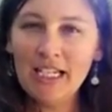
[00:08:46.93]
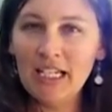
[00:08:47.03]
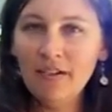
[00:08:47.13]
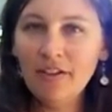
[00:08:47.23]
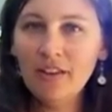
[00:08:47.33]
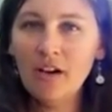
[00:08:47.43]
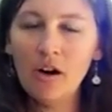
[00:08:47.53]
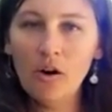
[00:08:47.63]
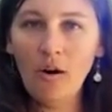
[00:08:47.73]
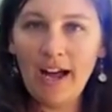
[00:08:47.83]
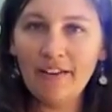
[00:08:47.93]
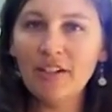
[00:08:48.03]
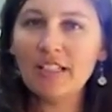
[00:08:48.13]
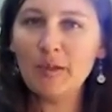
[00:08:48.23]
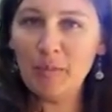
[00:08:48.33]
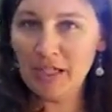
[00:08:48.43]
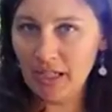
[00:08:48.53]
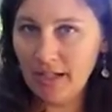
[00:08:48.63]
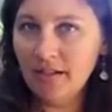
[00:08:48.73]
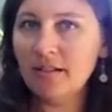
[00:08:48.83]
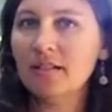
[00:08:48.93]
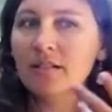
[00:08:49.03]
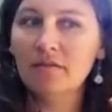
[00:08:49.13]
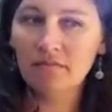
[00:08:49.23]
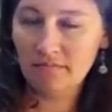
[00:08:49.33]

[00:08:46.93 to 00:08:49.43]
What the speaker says: Even though I have experienced